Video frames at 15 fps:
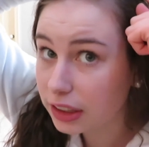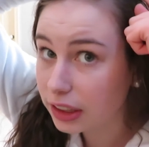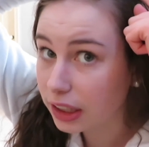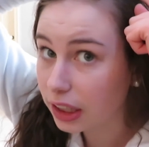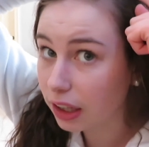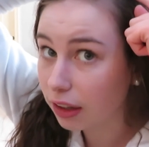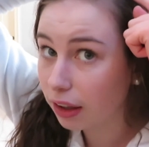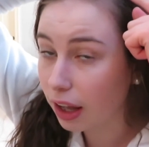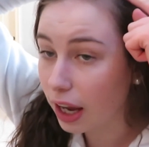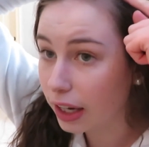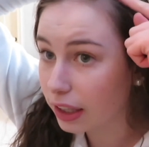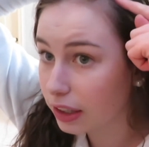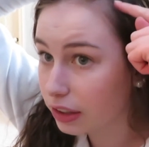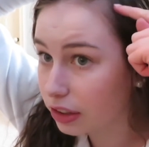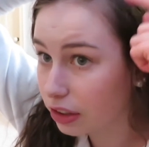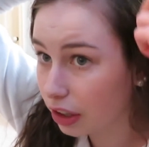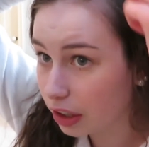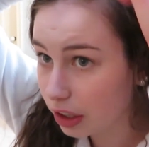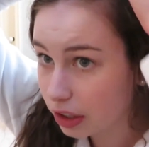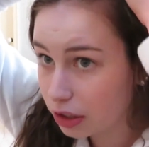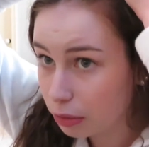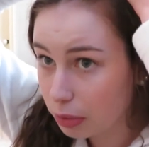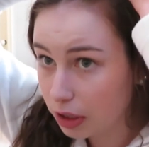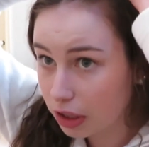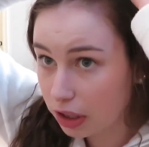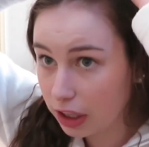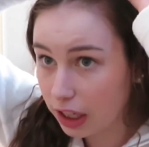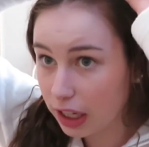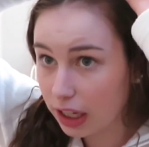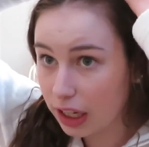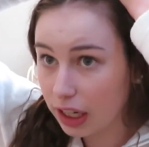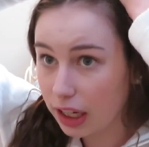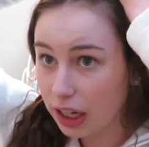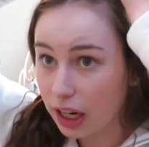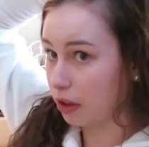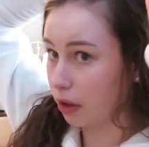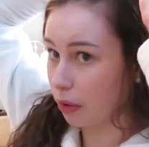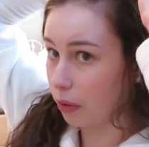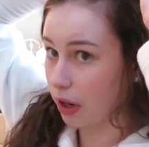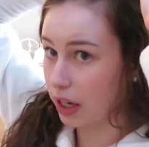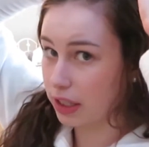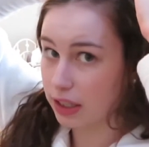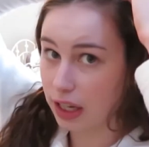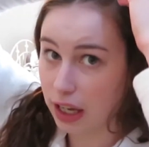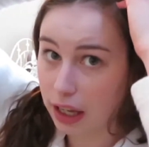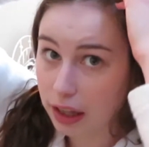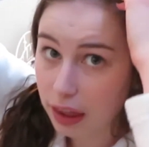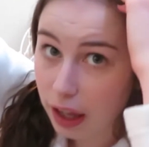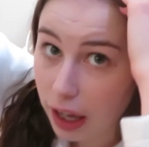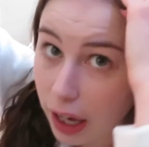see, a line is starting to be created. So I take the